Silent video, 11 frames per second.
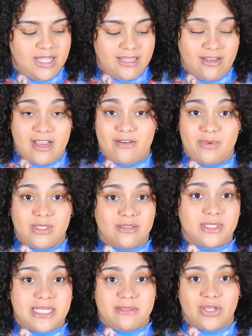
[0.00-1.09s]
there have been
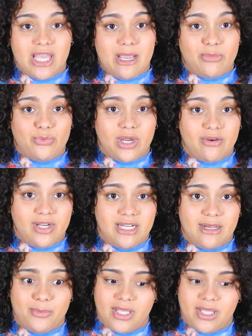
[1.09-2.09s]
times on camera where I read and I'm